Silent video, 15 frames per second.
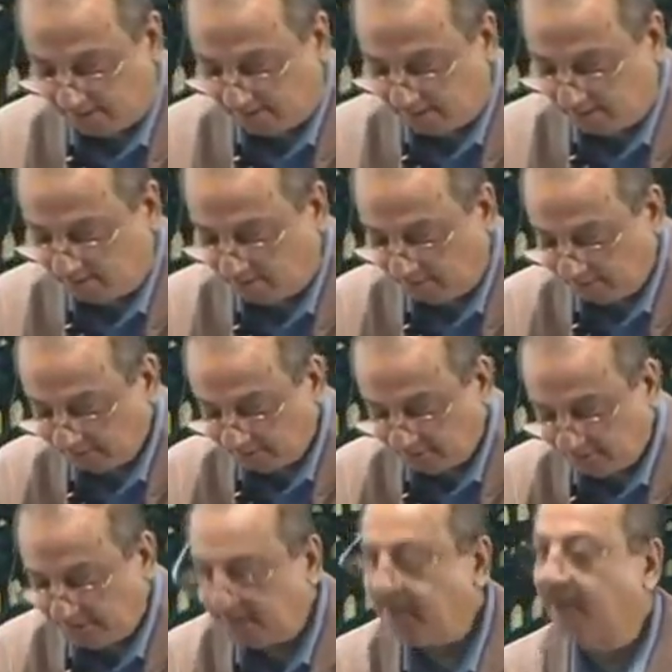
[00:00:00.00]
What is the
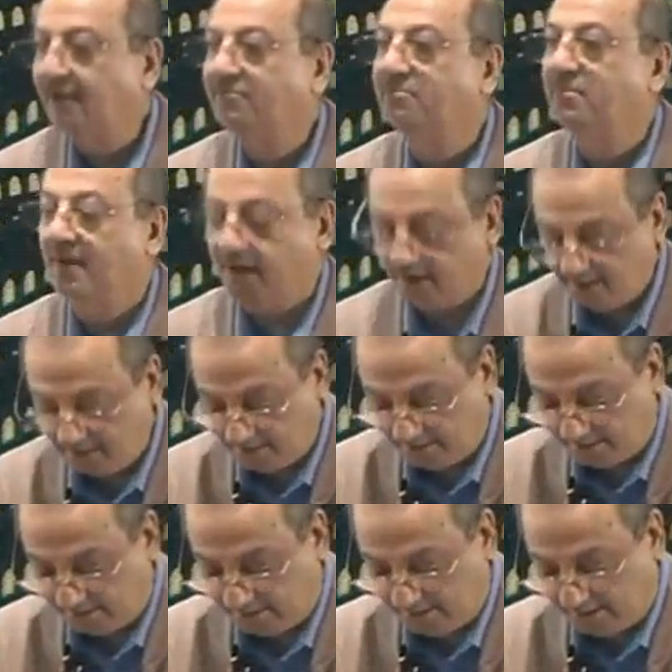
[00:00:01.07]
meaning of ma?
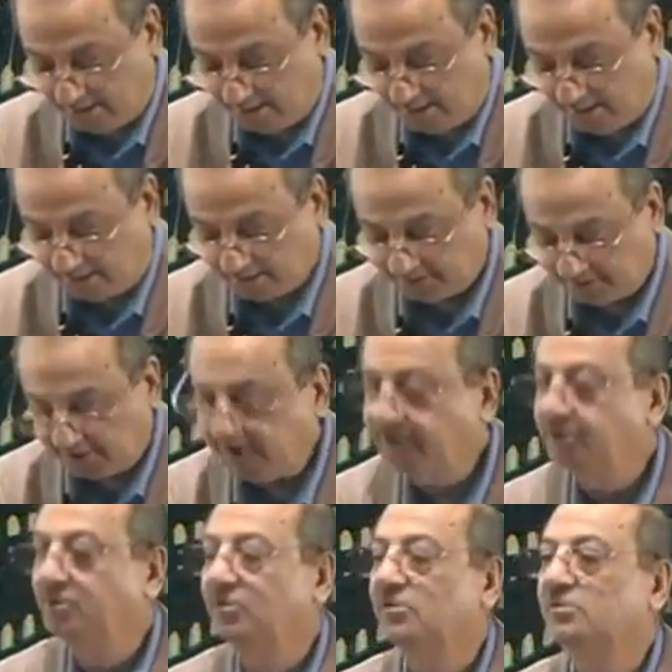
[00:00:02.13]

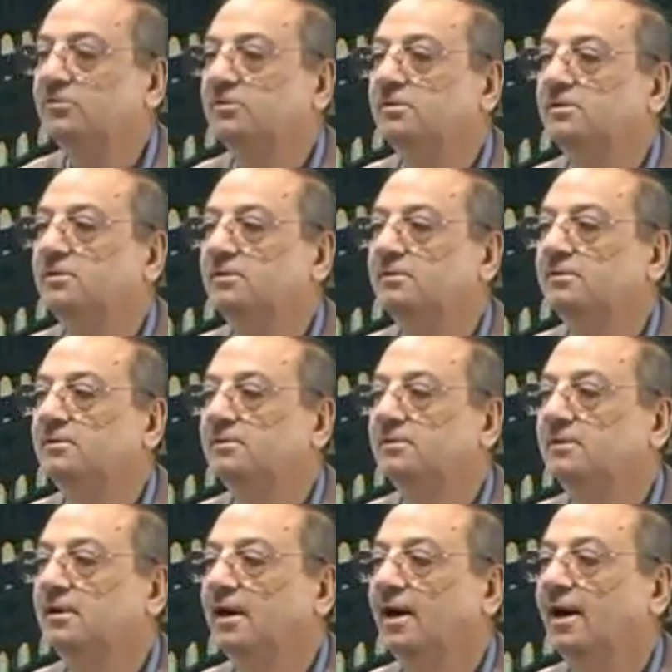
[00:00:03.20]
Ashayyu
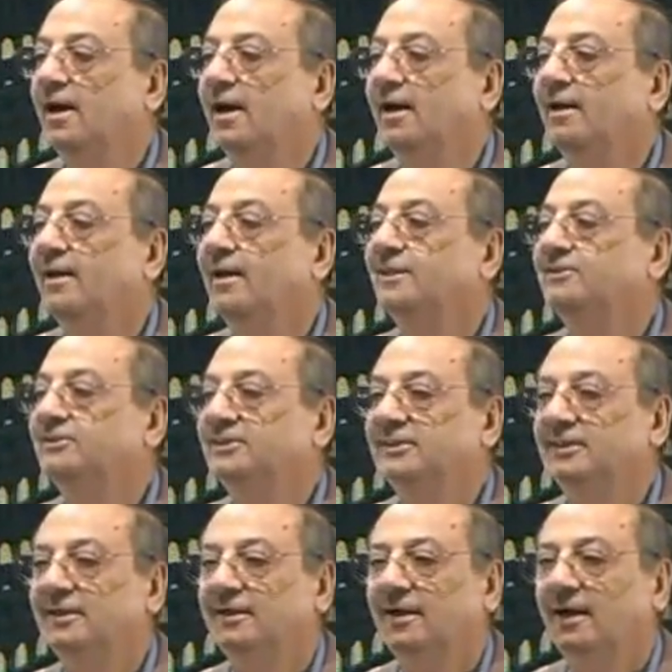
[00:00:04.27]
allazi.
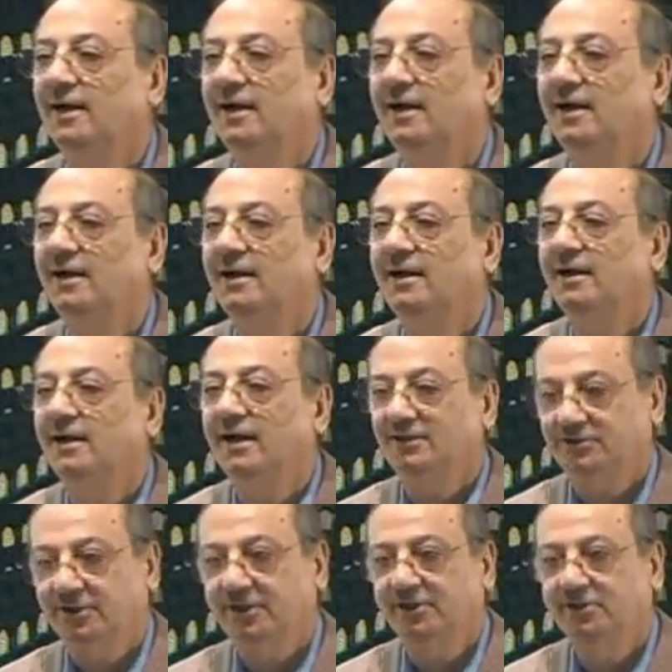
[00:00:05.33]

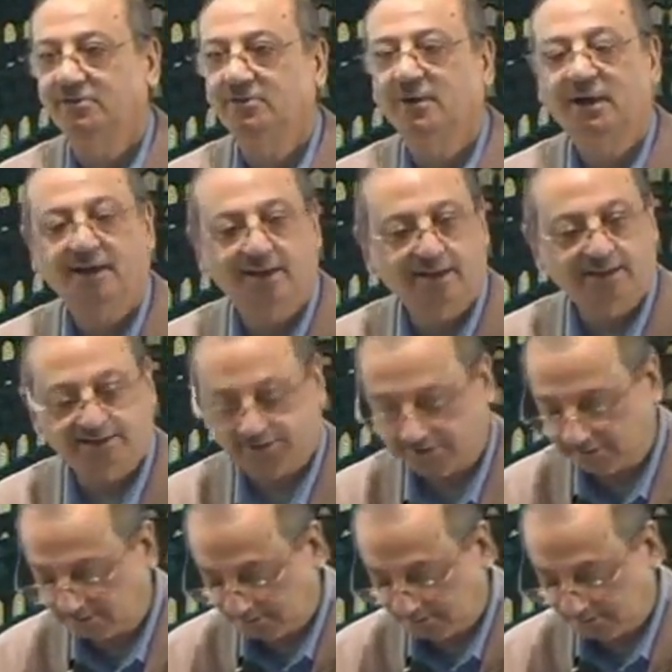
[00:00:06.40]
Ashayyu allazi.